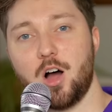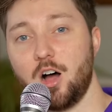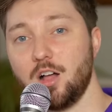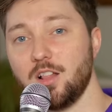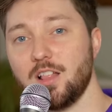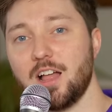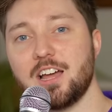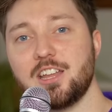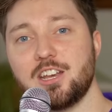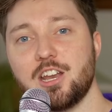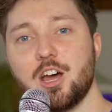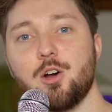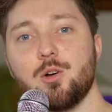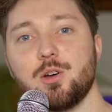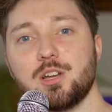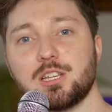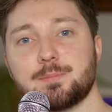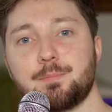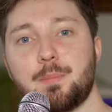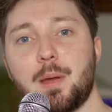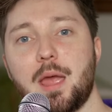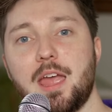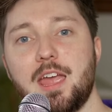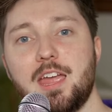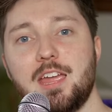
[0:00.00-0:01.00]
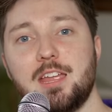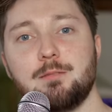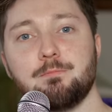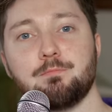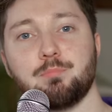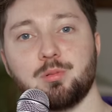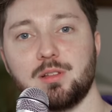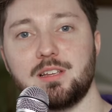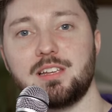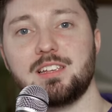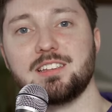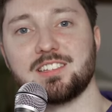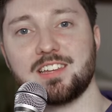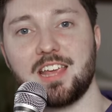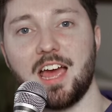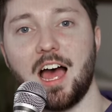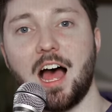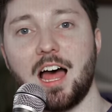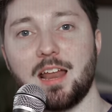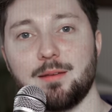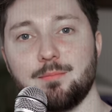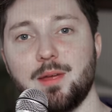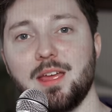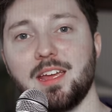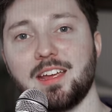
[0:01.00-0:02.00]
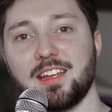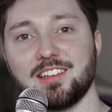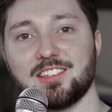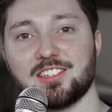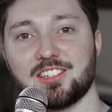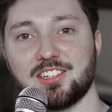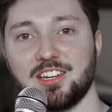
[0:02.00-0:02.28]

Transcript: All I know is pain. Please, oh, God, make it